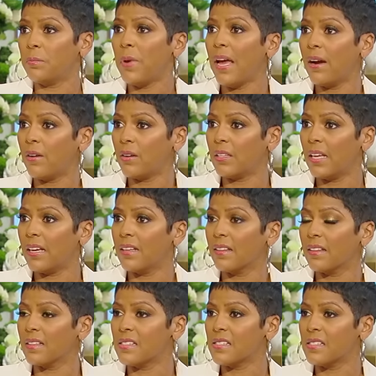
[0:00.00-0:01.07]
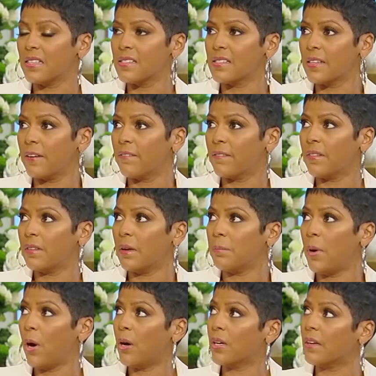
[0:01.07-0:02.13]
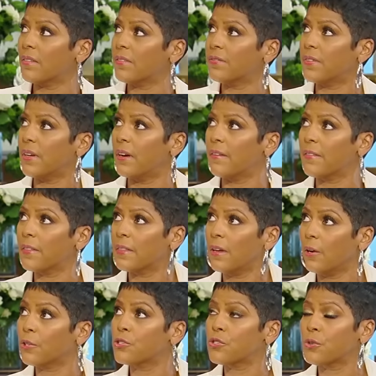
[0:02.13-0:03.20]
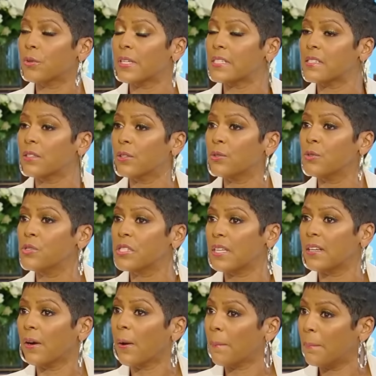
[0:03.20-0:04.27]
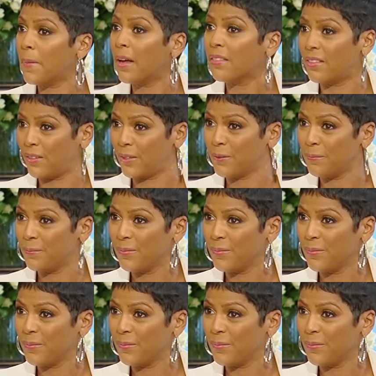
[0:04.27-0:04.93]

parallel in the sense of part of, of her story is losing her mother.